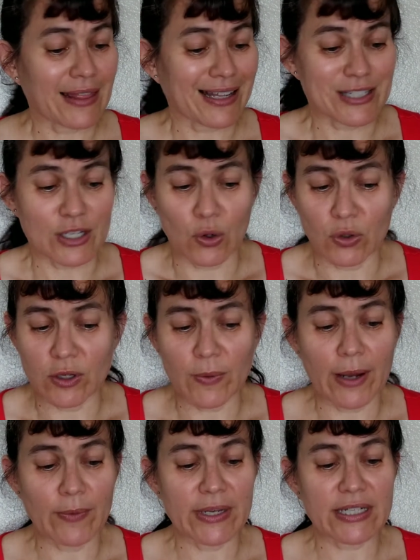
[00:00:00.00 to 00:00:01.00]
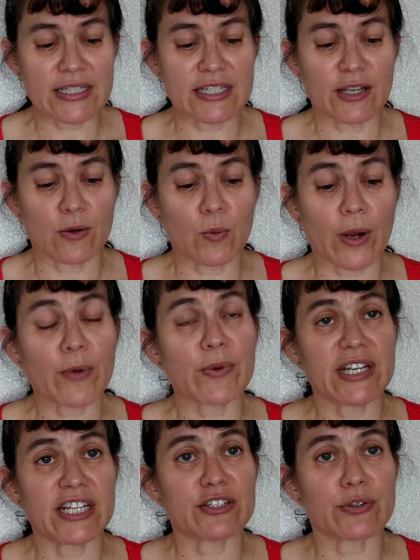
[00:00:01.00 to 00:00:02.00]
That's the only way we can see where
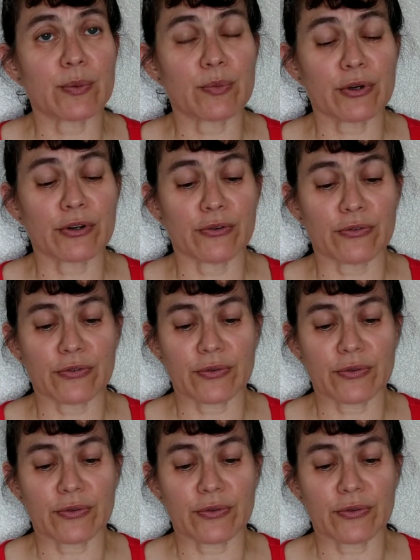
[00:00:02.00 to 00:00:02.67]
we need to improve.